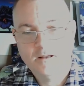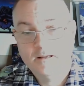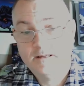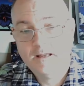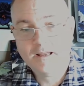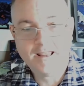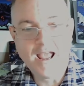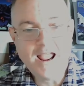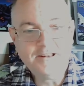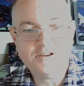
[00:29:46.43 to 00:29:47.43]

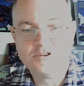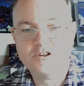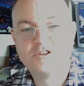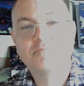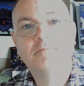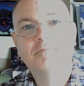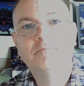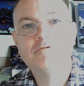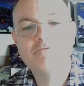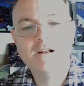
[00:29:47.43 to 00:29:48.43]
Again, it's just
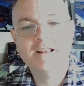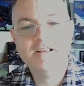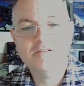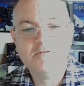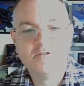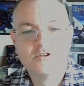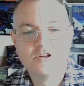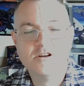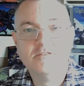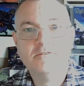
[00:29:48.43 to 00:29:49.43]
brilliant
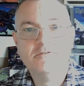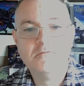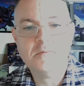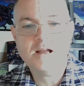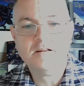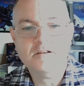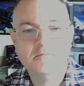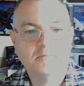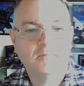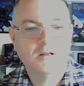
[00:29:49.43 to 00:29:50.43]
stuff for Magnum.
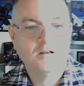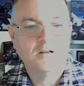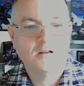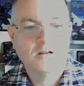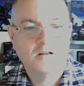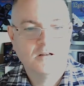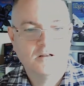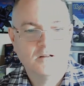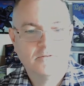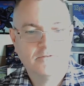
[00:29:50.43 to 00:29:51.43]

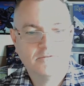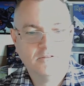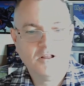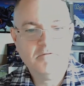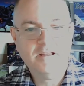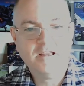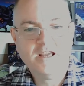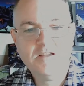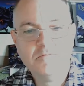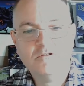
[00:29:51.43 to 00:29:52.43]
Flowing
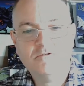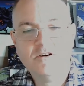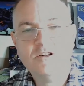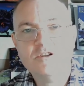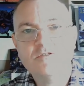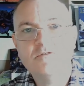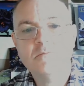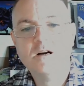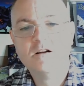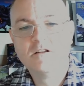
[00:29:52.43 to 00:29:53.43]
keyboard runs for
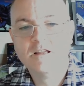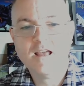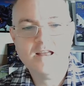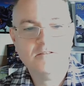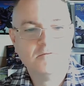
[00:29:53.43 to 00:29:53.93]
Mark again.